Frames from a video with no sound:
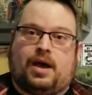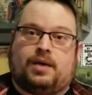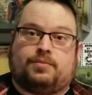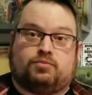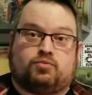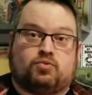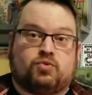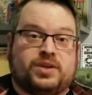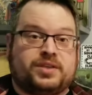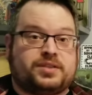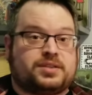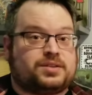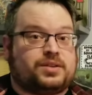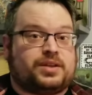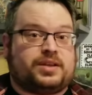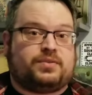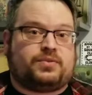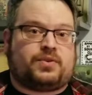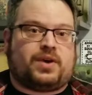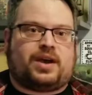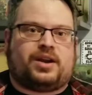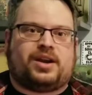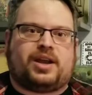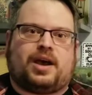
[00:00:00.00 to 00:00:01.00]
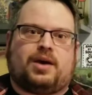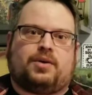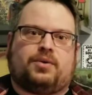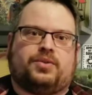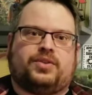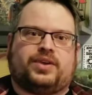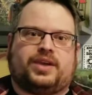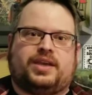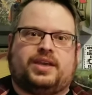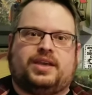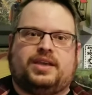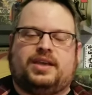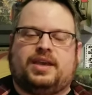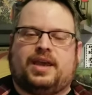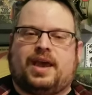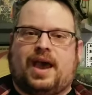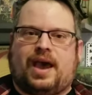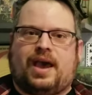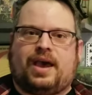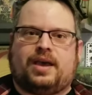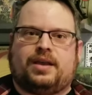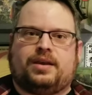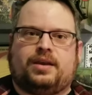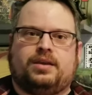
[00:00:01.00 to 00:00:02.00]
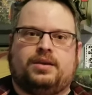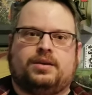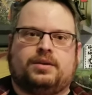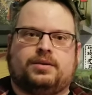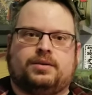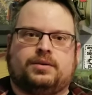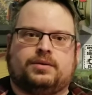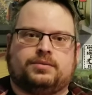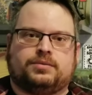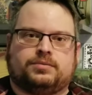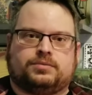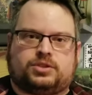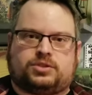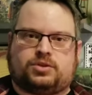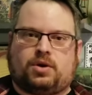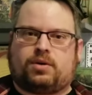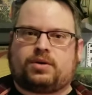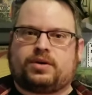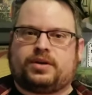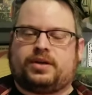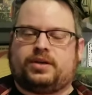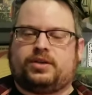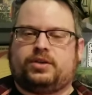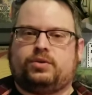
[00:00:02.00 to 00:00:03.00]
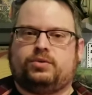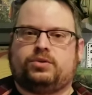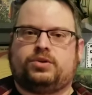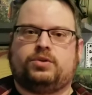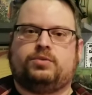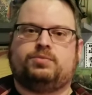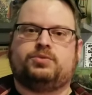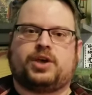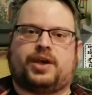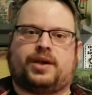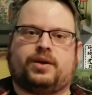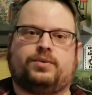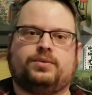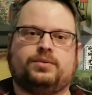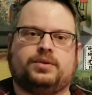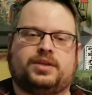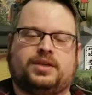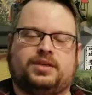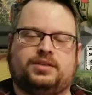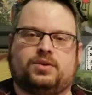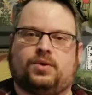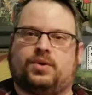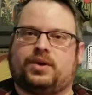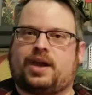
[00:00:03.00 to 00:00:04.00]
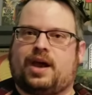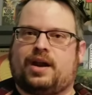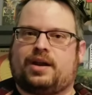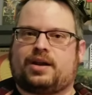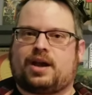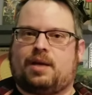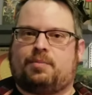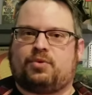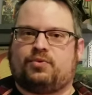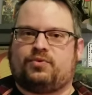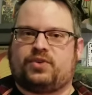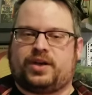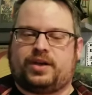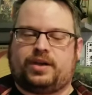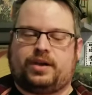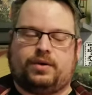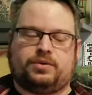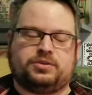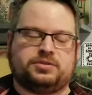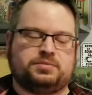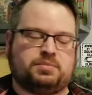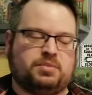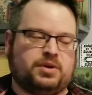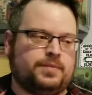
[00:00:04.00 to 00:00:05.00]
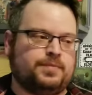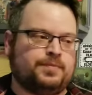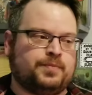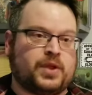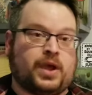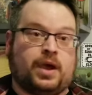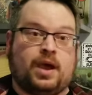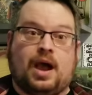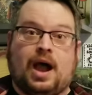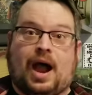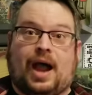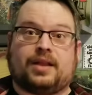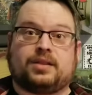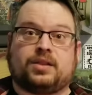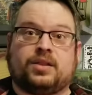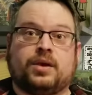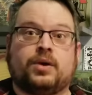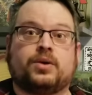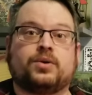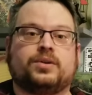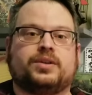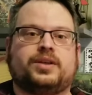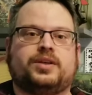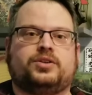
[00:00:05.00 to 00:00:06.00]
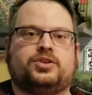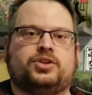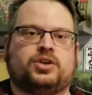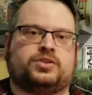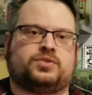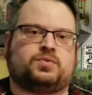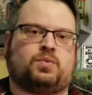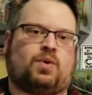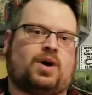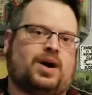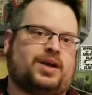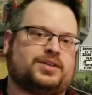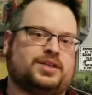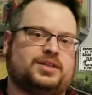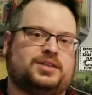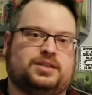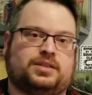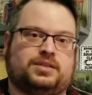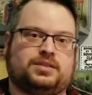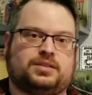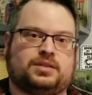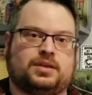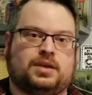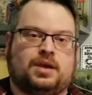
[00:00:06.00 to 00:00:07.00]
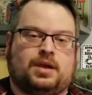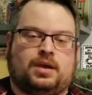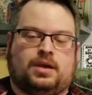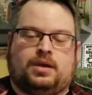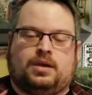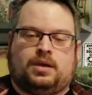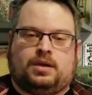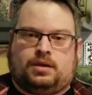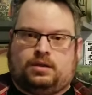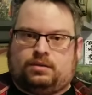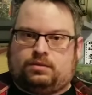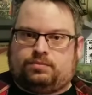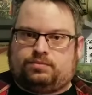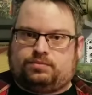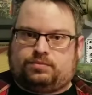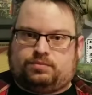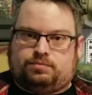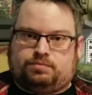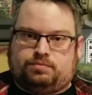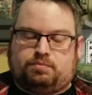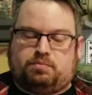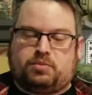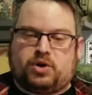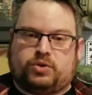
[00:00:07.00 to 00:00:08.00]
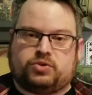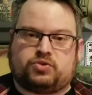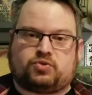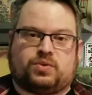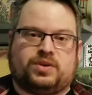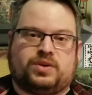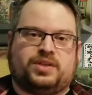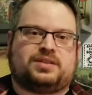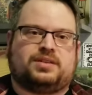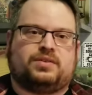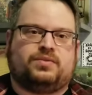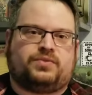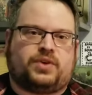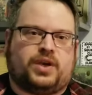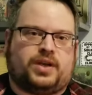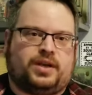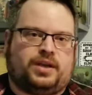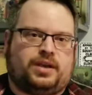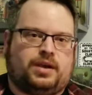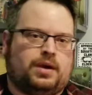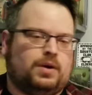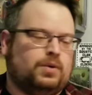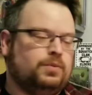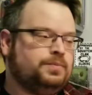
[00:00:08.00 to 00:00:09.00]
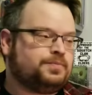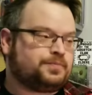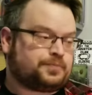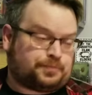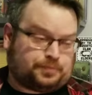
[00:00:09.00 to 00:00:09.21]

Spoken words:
recently found out that he had started a YouTube channel. He's only got a couple videos, but I literally just watched his most recent video